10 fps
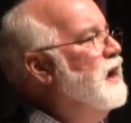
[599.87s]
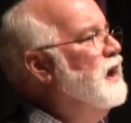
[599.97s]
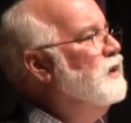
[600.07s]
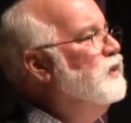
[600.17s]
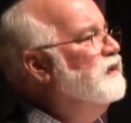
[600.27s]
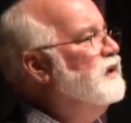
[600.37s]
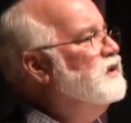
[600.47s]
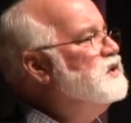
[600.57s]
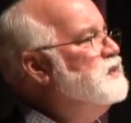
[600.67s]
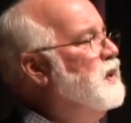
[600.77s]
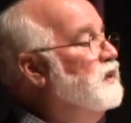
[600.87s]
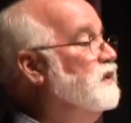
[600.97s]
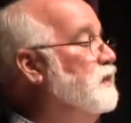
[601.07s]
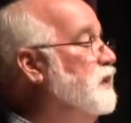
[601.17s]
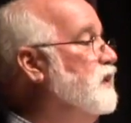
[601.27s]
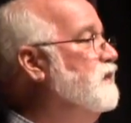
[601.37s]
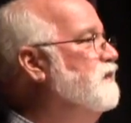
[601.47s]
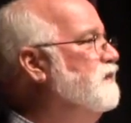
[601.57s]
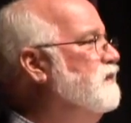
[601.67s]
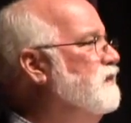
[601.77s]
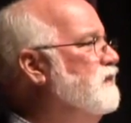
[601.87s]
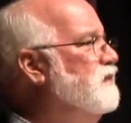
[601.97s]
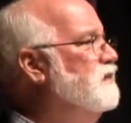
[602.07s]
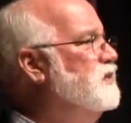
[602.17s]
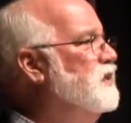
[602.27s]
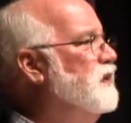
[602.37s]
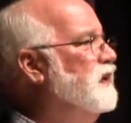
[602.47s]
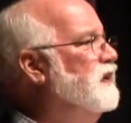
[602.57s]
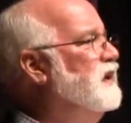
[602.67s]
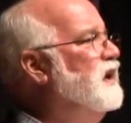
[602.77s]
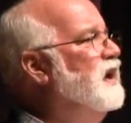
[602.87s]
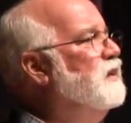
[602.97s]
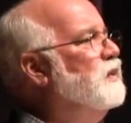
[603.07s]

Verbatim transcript: and with the disposable so that the day